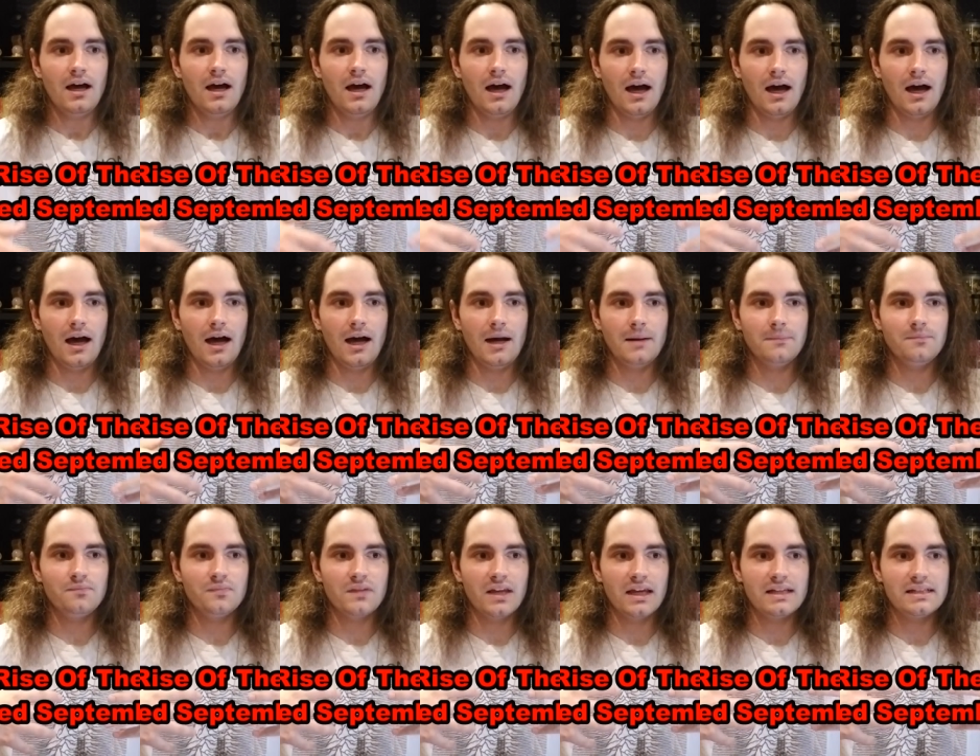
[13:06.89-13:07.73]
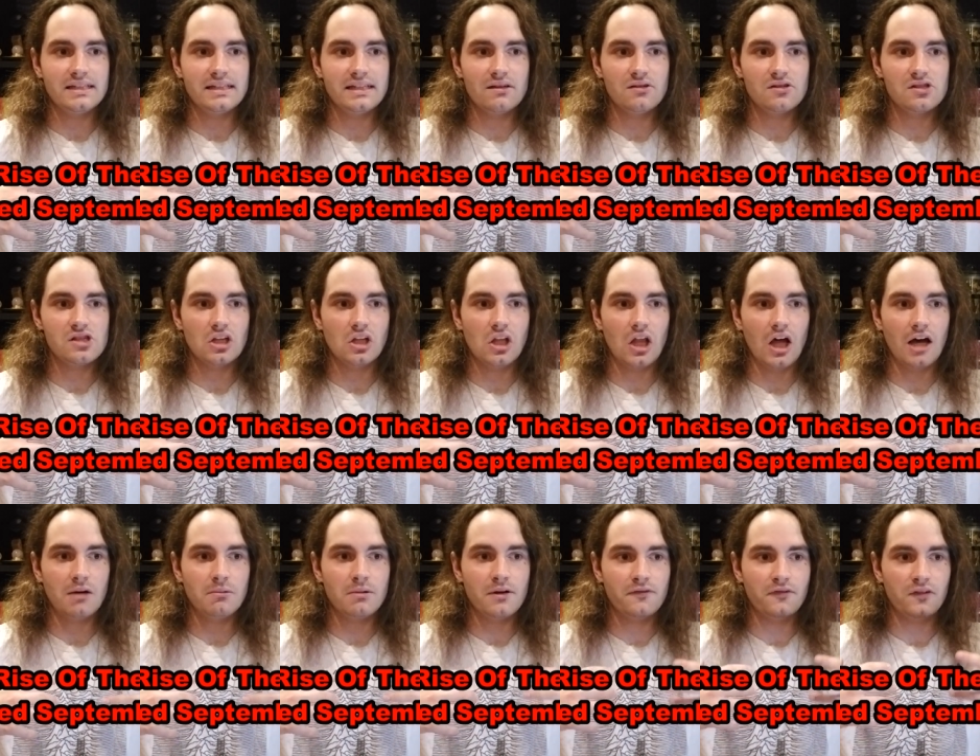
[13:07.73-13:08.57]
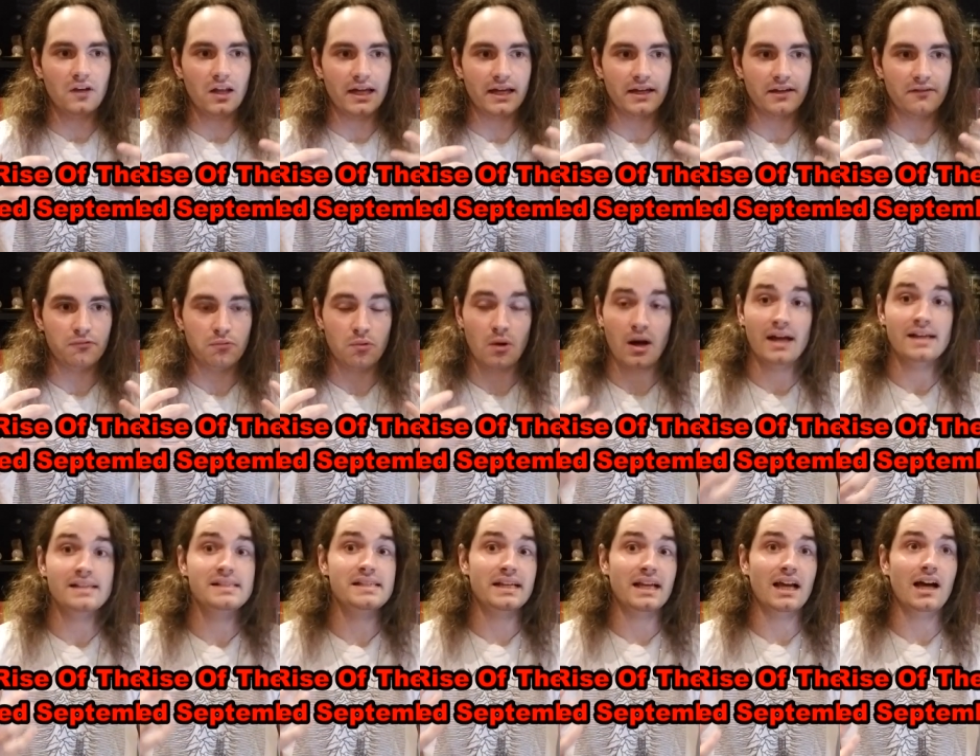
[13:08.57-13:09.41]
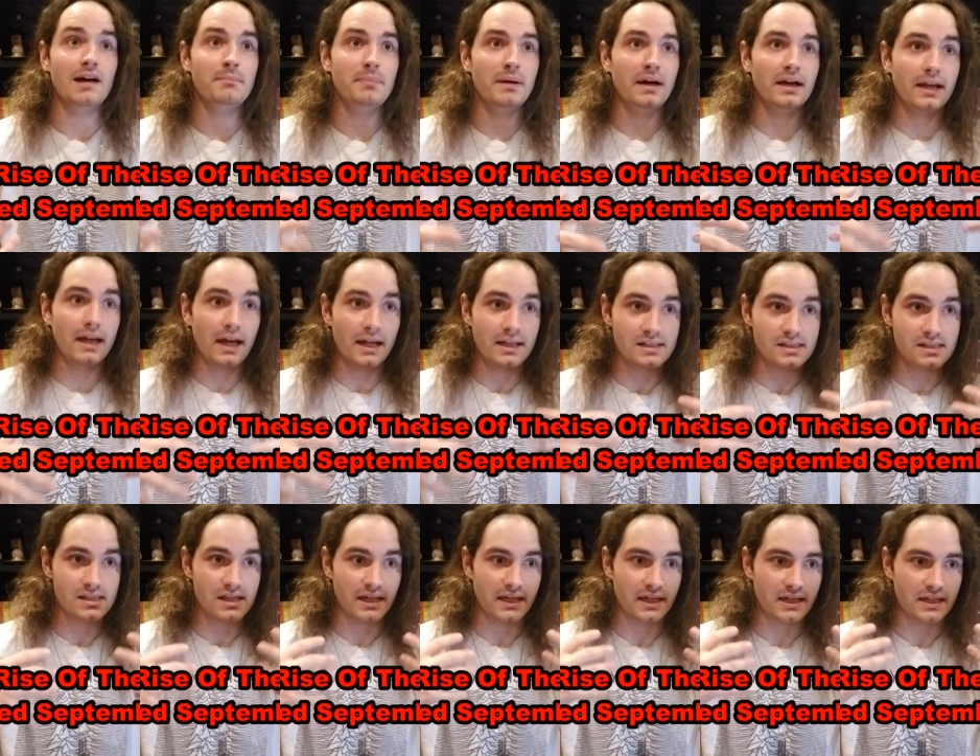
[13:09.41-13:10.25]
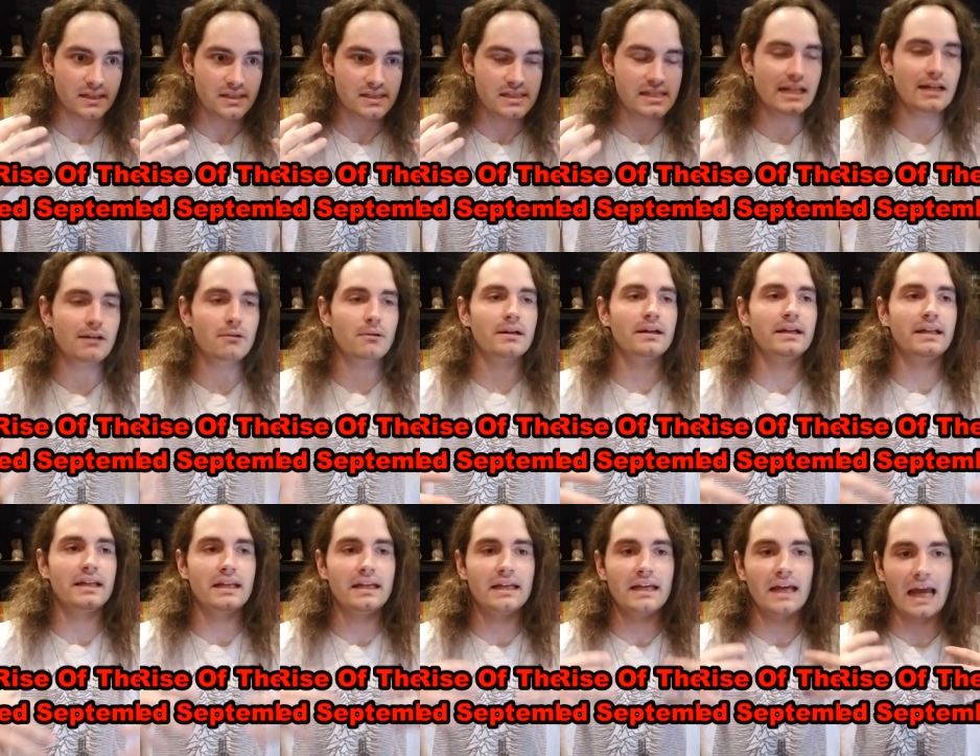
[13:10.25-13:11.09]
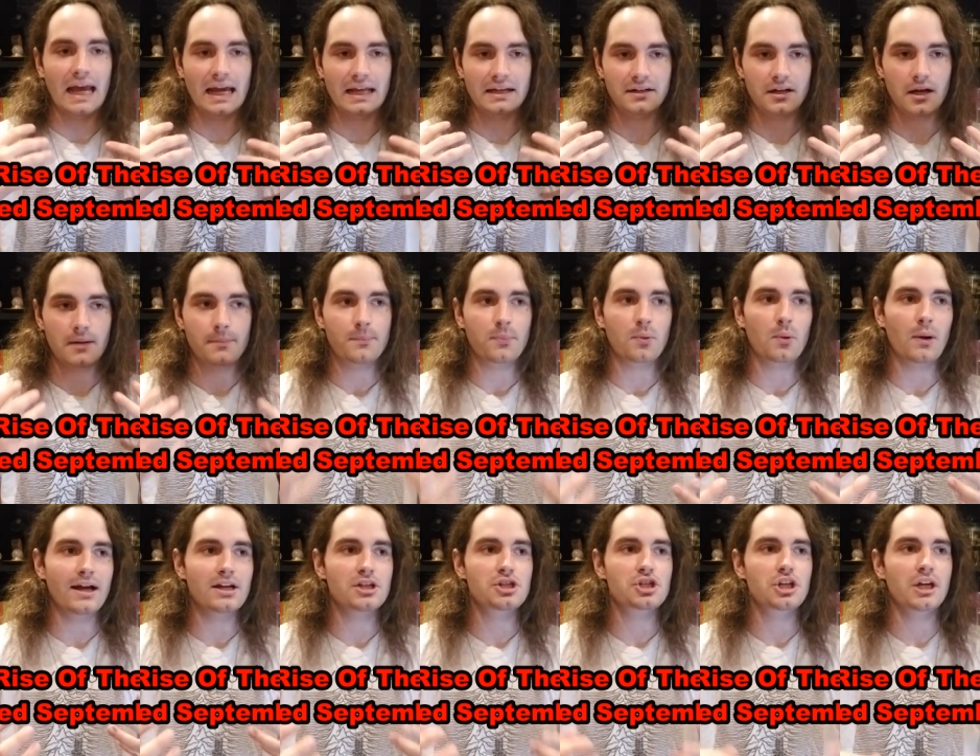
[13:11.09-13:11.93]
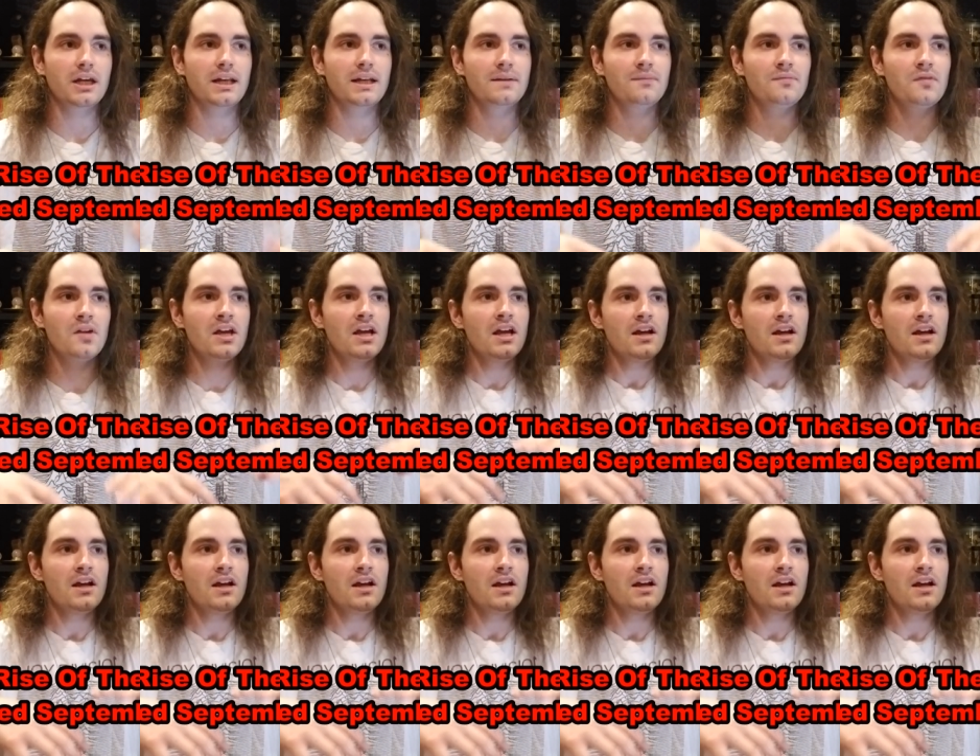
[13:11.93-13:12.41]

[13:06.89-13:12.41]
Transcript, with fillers: Um, it deals a lot with like rising up against like tyranny and oppression.